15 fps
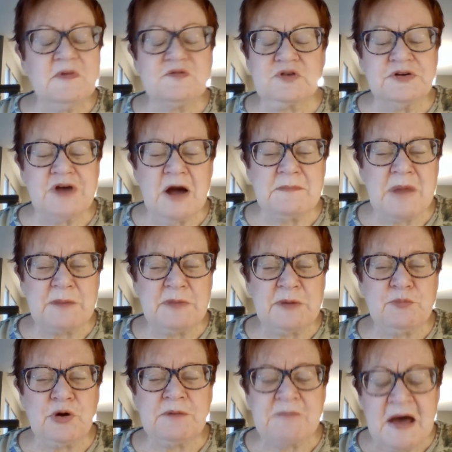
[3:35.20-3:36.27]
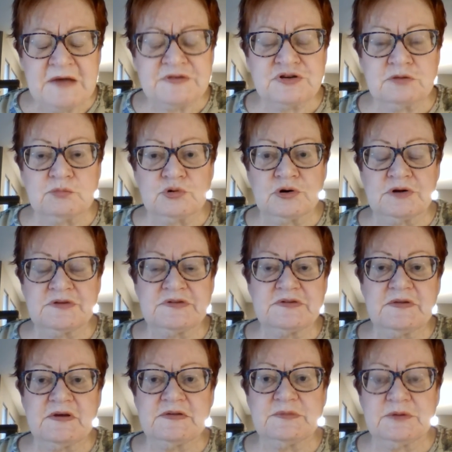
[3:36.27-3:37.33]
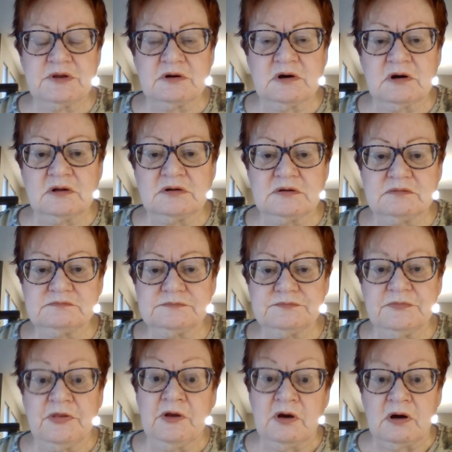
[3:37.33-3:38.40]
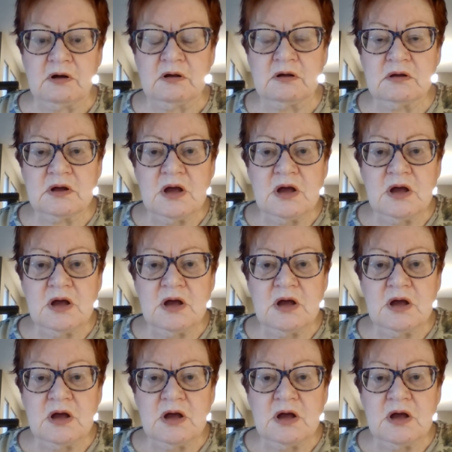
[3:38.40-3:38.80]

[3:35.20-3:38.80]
sorry, not memory board, master boards. That's what they're called. Duh.